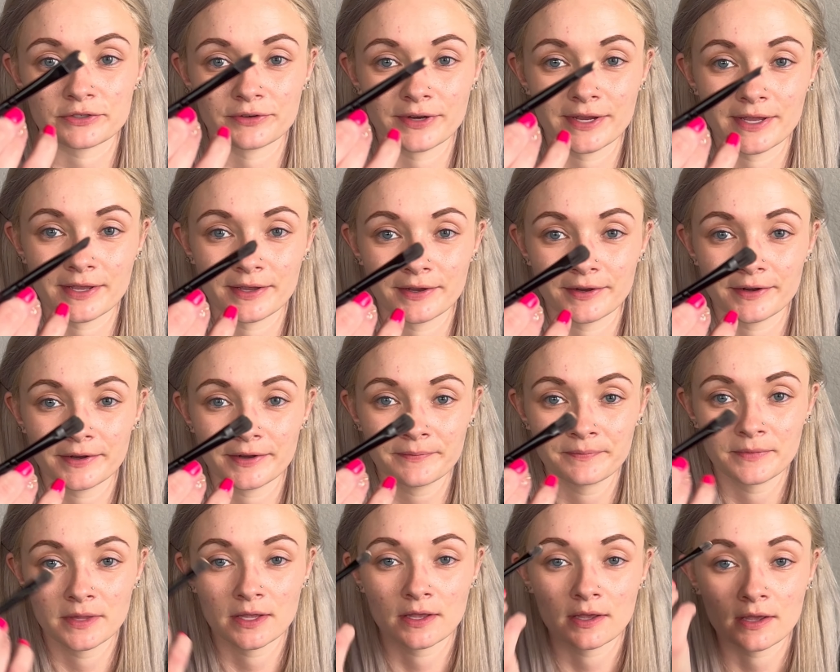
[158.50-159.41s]
right here,
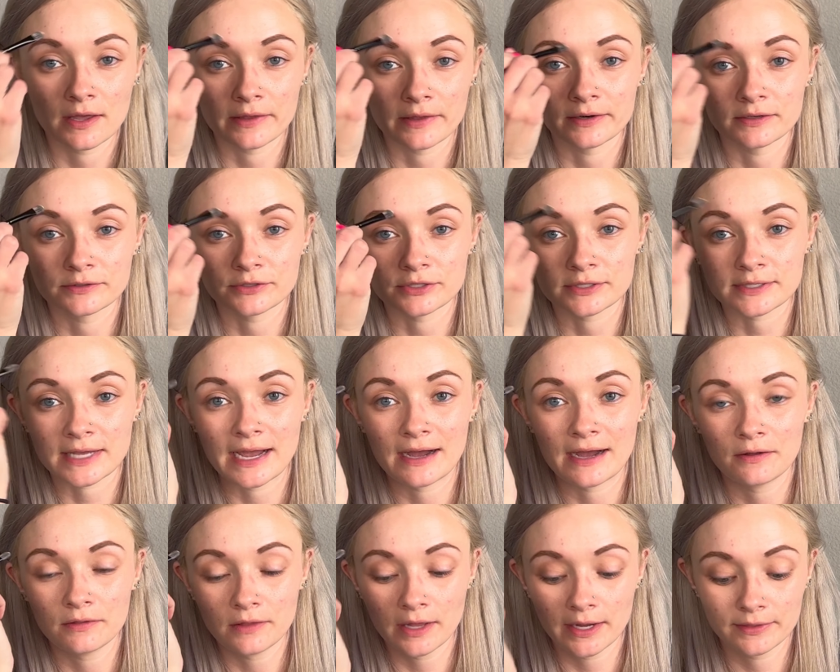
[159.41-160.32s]
and I'll just
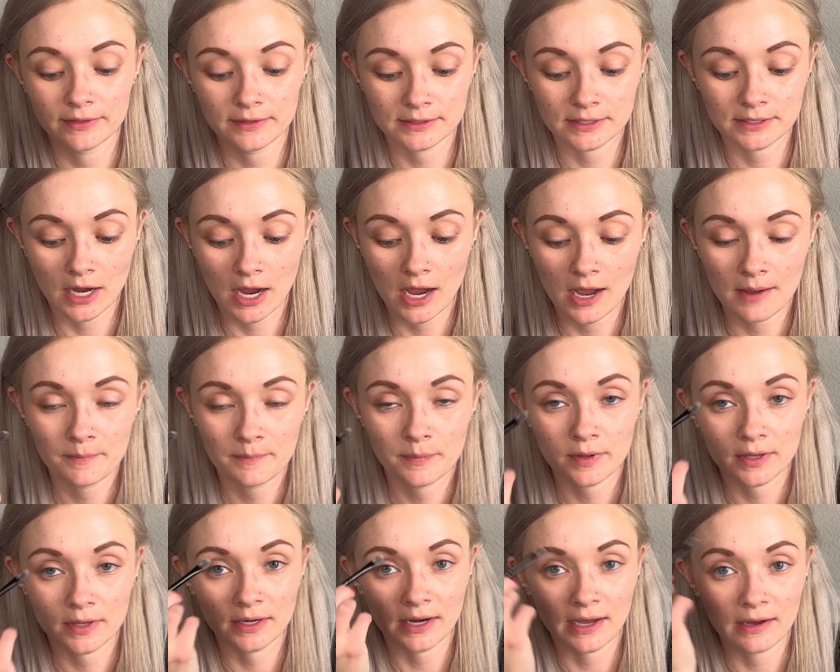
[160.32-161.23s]
outline the top
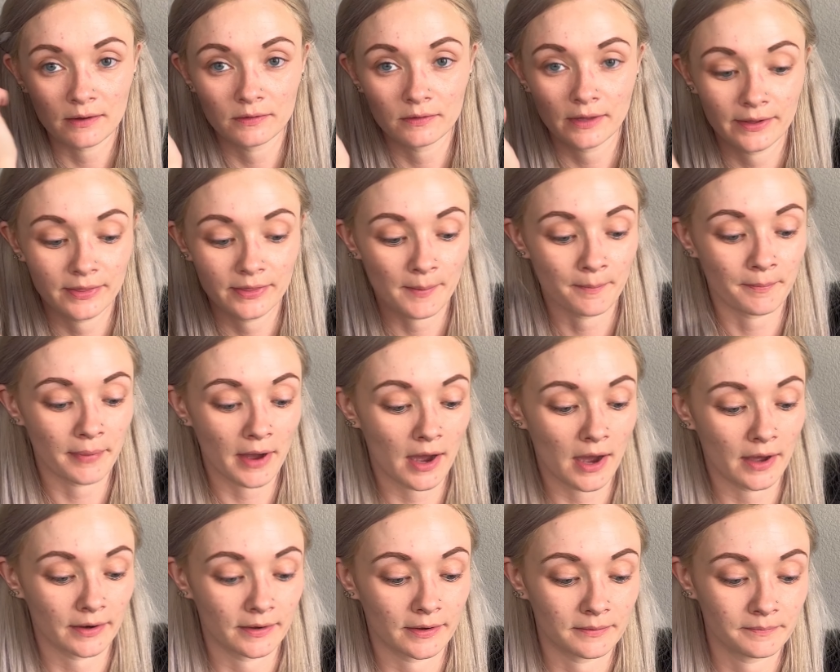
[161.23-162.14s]
and outline the
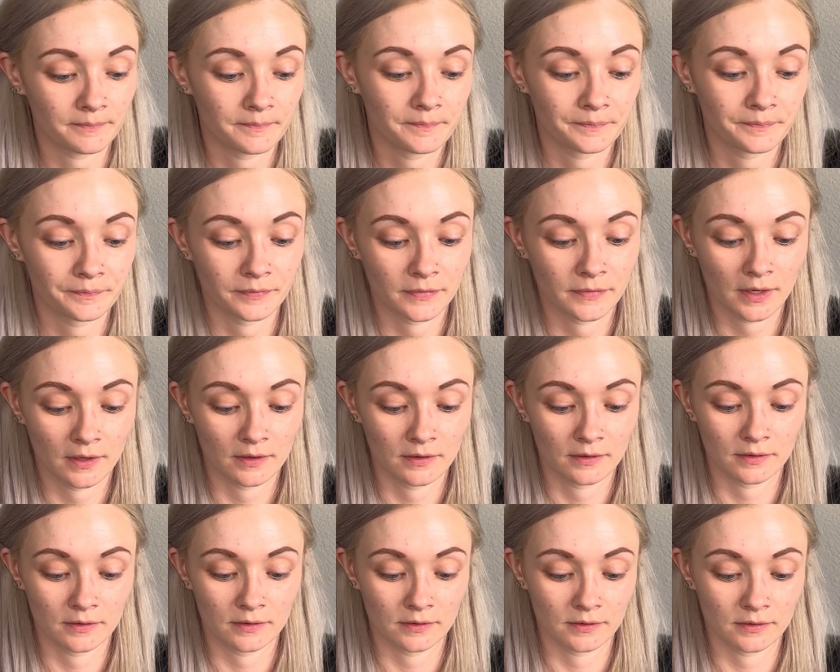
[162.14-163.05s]
bottom
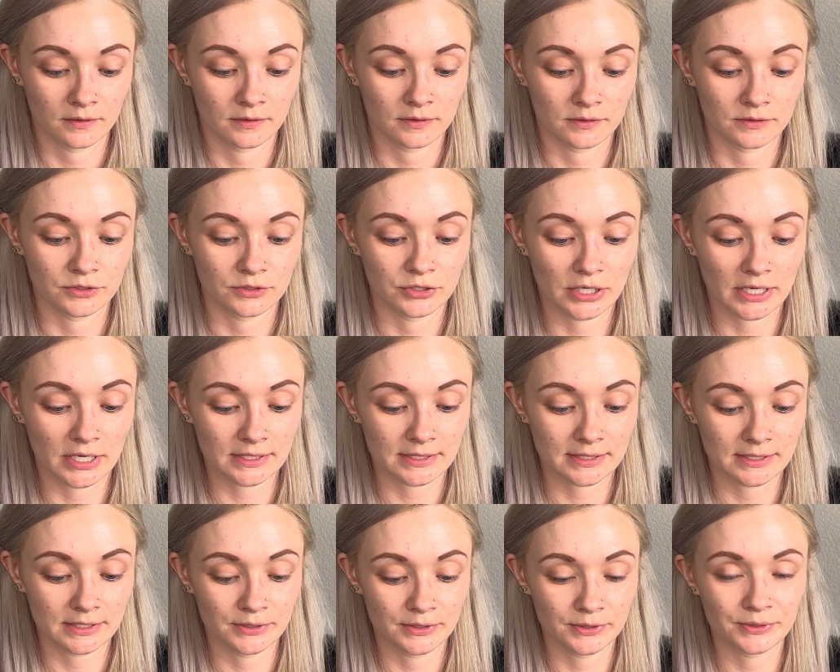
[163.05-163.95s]

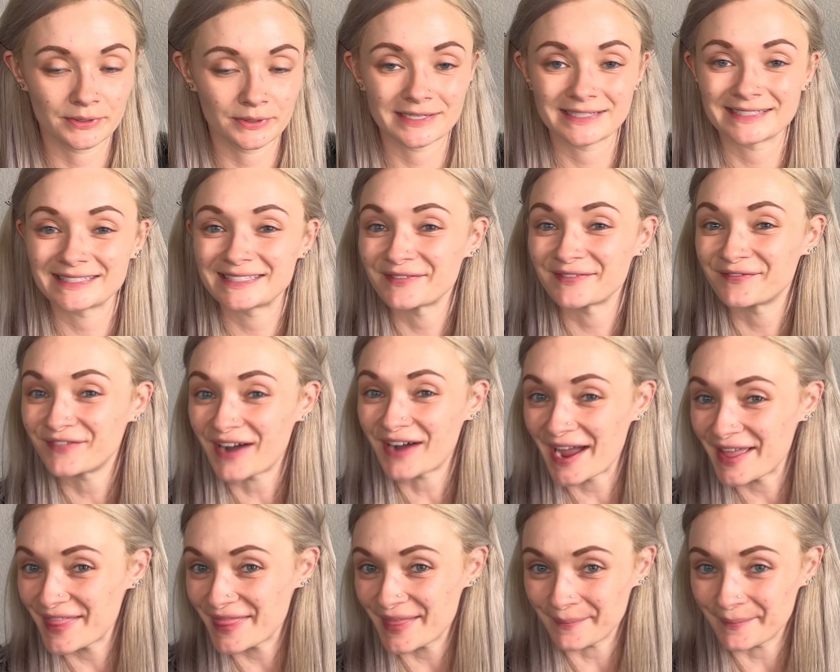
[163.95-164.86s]
just to
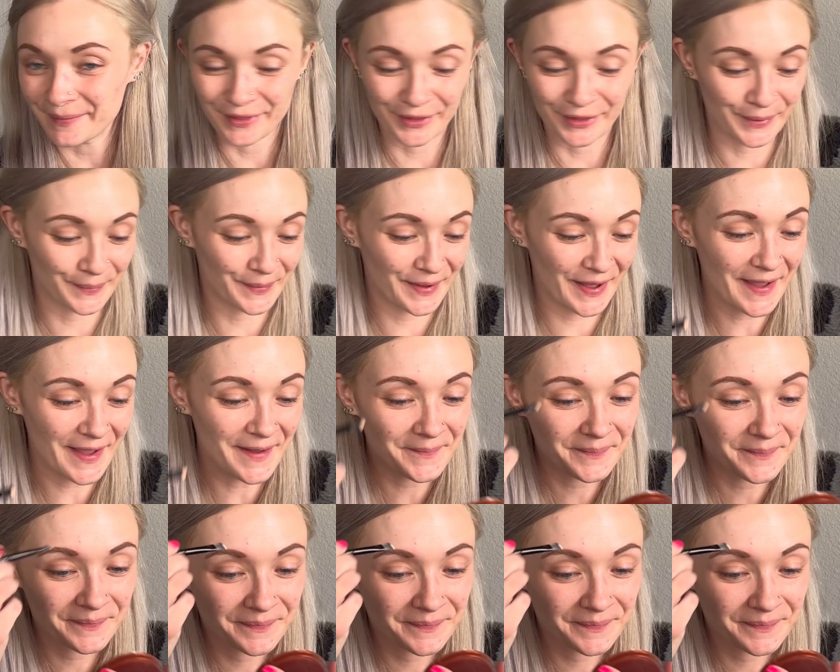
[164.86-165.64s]
define them a little bit.